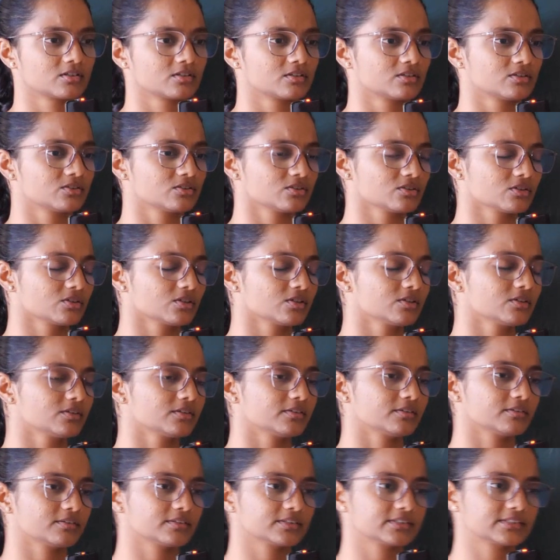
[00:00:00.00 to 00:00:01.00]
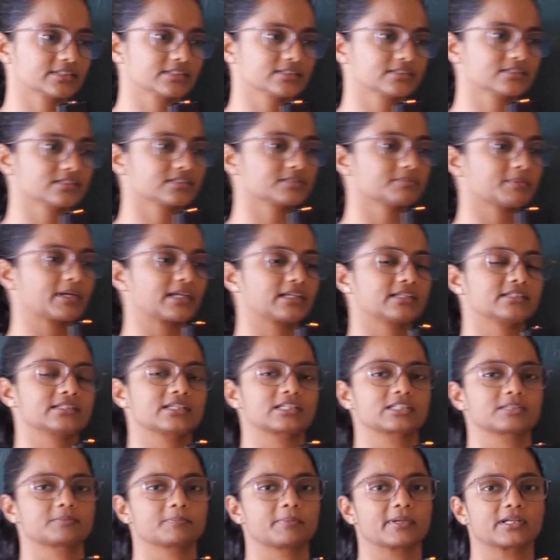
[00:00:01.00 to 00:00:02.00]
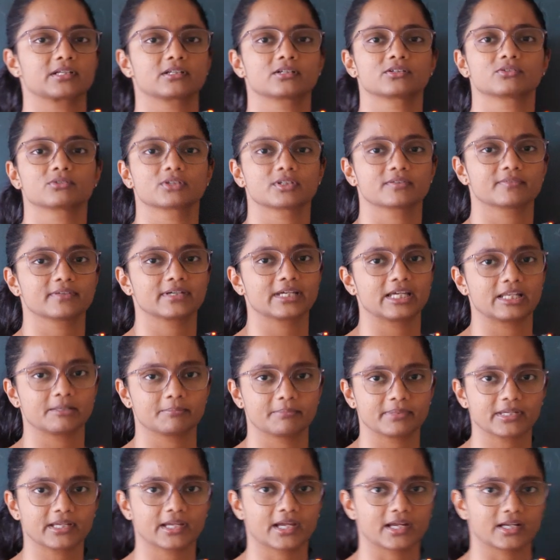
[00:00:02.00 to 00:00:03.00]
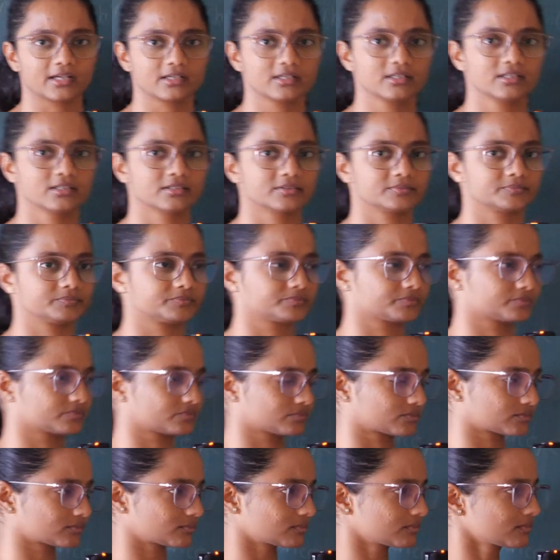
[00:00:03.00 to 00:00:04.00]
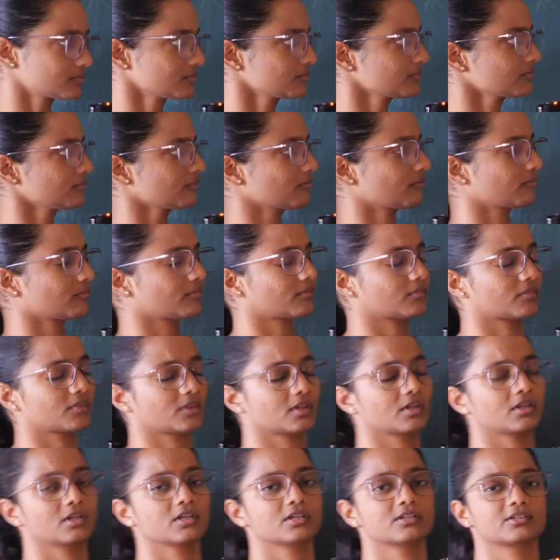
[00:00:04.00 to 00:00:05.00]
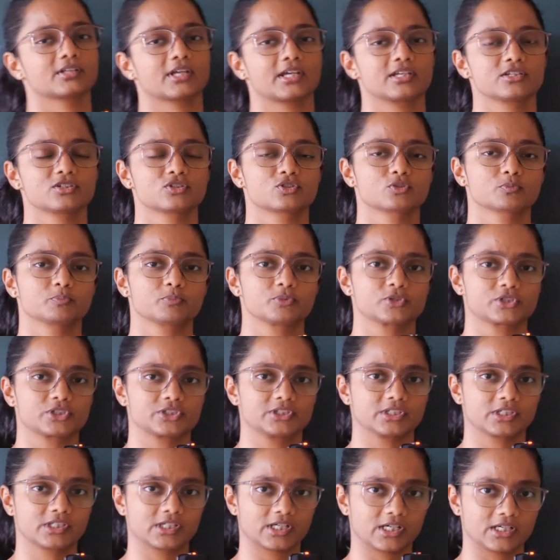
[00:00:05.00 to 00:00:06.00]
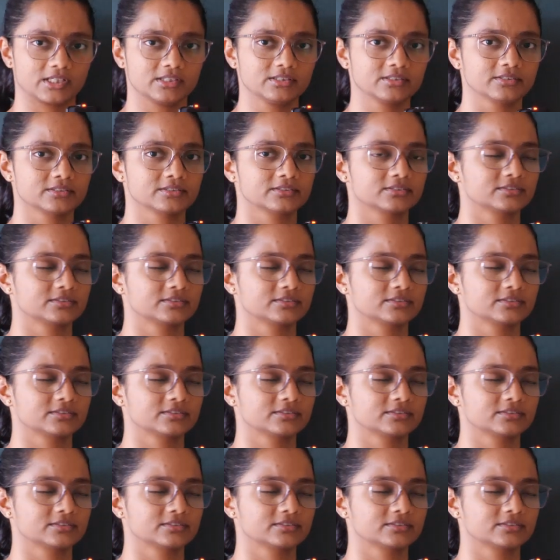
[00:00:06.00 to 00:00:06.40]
So since this man is expected to give a helping hand, he tries to push the car,